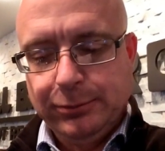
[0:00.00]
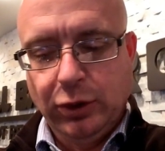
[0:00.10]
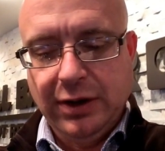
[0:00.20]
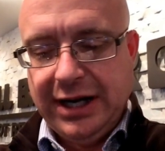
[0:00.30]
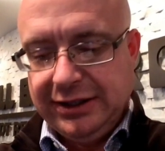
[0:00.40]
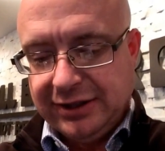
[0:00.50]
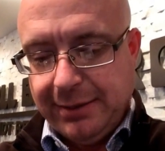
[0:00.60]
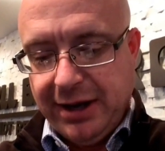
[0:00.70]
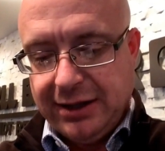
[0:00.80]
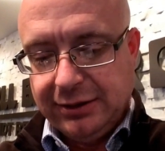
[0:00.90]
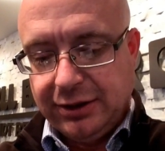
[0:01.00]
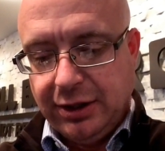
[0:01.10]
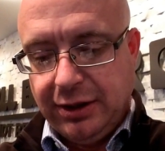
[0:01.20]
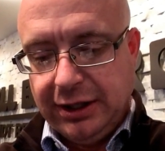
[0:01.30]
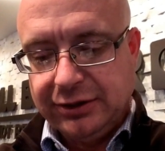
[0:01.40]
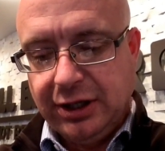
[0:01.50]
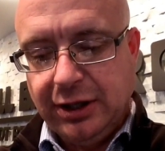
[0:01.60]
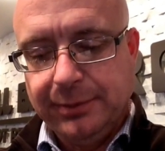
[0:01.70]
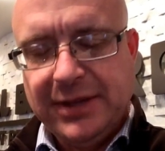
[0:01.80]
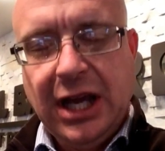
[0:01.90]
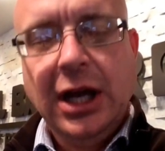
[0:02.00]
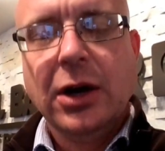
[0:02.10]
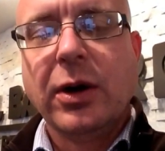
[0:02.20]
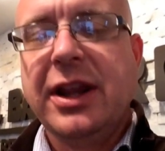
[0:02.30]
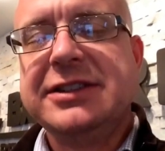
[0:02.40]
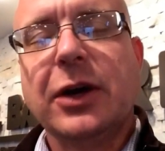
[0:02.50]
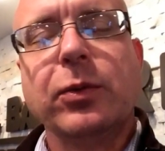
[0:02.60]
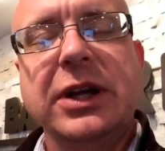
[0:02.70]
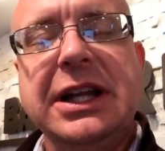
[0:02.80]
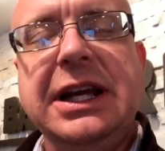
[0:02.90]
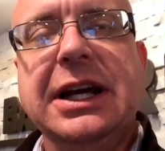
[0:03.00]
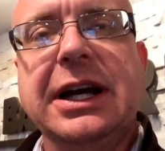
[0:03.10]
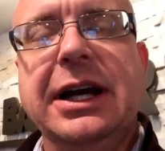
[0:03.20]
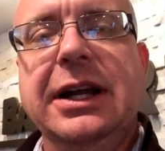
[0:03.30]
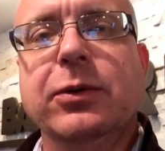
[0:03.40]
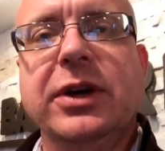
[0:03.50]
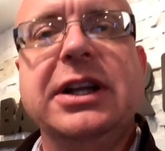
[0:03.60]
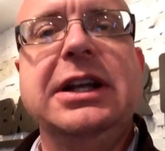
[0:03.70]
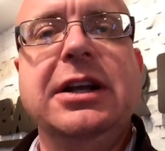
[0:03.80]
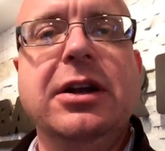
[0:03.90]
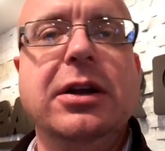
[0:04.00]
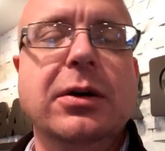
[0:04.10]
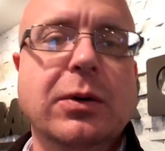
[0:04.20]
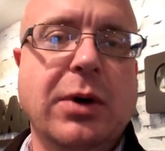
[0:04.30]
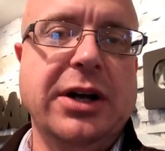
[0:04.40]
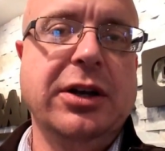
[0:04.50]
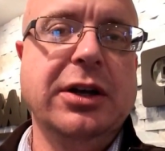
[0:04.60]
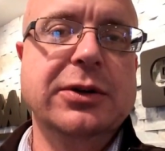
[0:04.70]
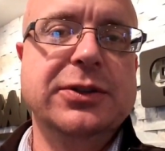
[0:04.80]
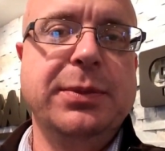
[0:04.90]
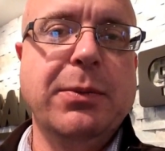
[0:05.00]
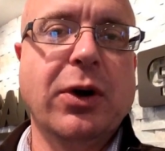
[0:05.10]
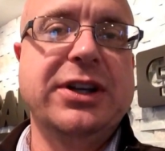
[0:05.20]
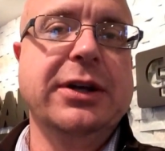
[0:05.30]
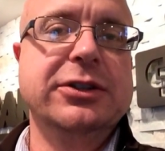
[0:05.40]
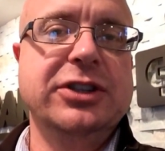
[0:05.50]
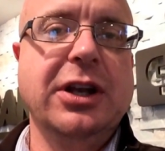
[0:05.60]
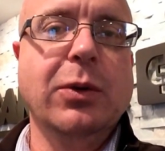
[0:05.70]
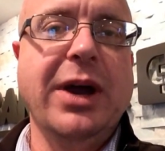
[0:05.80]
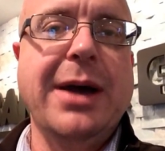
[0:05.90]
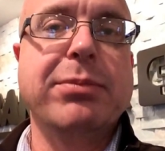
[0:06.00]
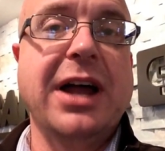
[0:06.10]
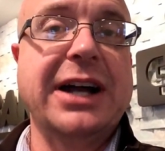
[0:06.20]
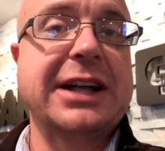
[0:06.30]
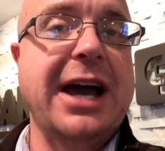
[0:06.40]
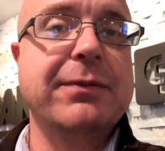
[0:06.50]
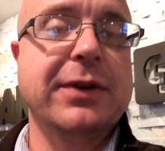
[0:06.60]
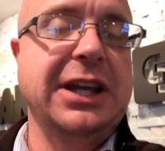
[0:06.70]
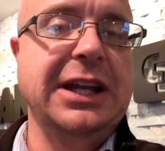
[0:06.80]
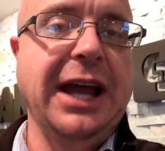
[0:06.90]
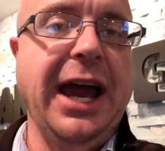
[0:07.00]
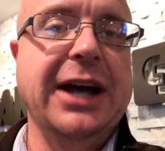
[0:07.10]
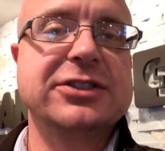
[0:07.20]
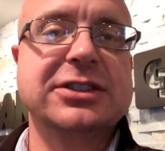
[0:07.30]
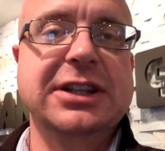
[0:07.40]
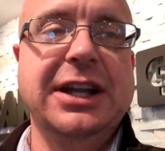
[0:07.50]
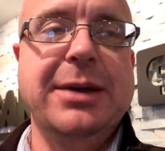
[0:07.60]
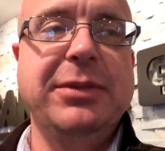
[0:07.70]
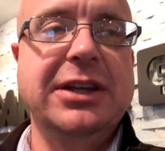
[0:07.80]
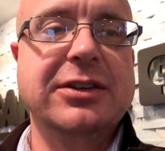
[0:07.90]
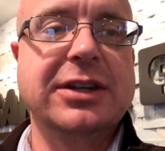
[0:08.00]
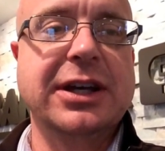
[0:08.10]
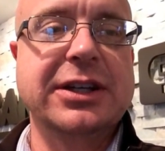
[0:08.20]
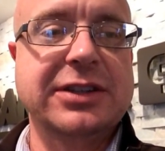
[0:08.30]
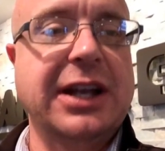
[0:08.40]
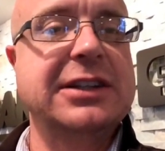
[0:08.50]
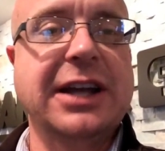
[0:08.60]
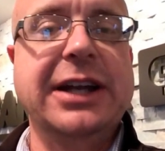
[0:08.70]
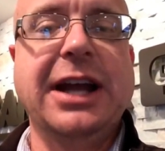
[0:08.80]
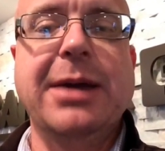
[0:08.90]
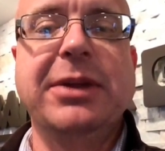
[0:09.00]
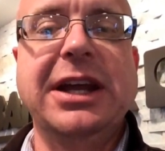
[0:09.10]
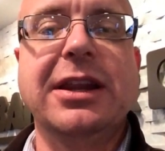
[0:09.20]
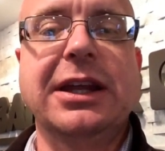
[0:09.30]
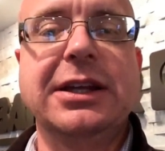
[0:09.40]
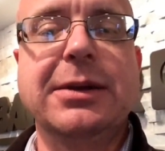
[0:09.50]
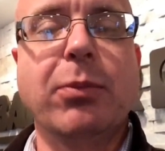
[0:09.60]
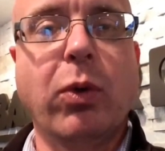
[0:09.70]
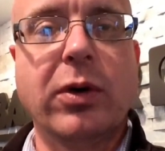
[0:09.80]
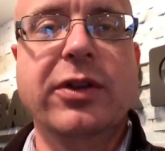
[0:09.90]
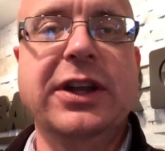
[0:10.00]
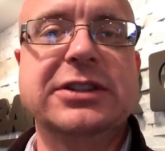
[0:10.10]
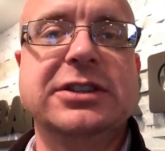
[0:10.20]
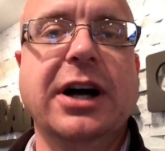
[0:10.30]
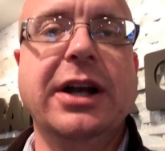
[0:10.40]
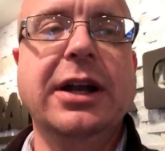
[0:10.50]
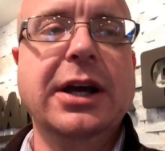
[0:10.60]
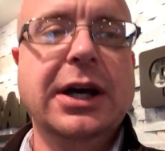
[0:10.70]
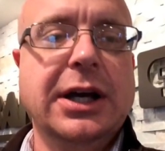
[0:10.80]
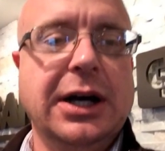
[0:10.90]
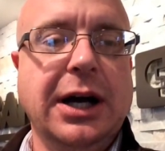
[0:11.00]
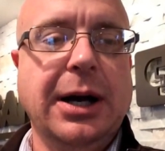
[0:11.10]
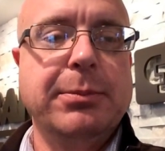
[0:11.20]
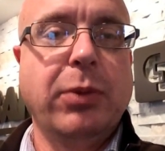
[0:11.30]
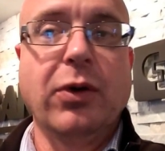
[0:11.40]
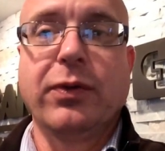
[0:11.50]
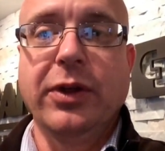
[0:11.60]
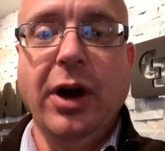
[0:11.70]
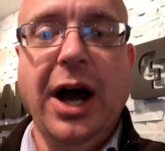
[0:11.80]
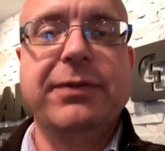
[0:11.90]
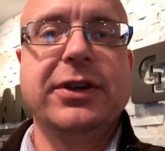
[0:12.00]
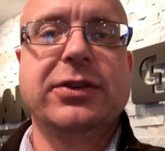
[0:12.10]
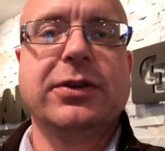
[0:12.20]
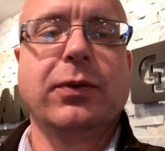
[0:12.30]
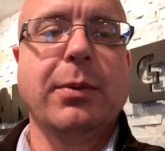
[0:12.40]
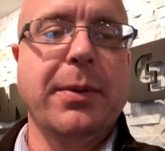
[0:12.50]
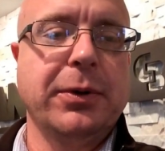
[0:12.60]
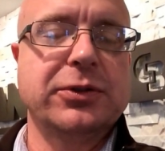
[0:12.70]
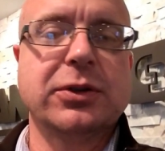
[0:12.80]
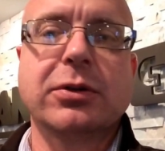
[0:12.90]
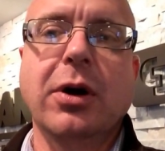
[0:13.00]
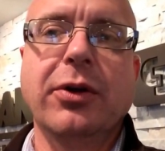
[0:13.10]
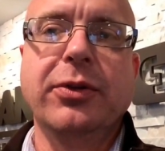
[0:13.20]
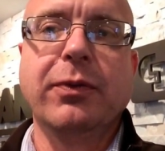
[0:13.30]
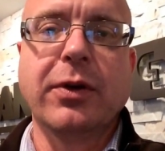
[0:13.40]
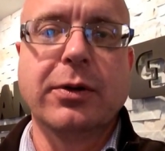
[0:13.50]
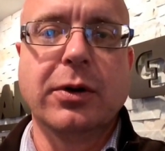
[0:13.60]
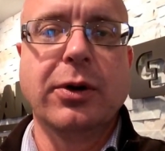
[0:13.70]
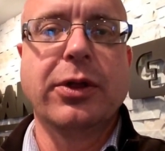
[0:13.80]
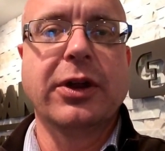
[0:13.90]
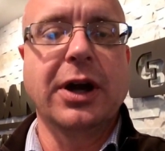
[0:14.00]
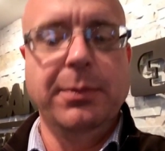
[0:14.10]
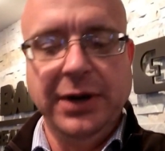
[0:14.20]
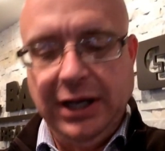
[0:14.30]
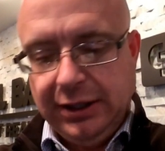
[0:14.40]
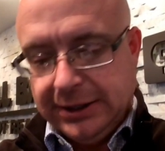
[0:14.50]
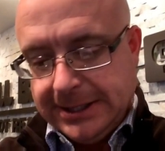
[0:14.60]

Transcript: more writings on my things to do. One of the things I really need to do and want to do is be more diligent in the way I block time for key tasks, and that means setting aside time to get the important things done, both for the office, for my personal growth, for the growth of the company.